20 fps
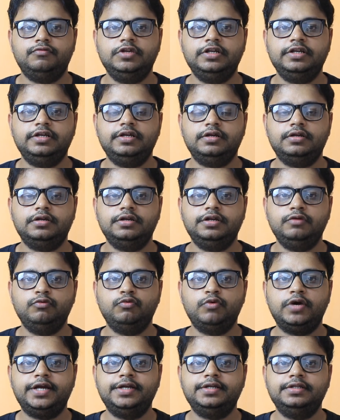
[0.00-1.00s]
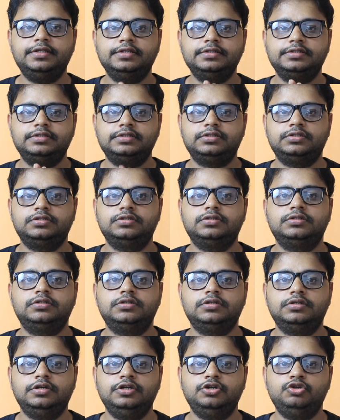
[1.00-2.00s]
We'll divide this
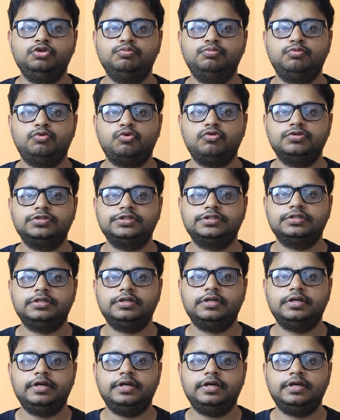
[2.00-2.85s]
into pros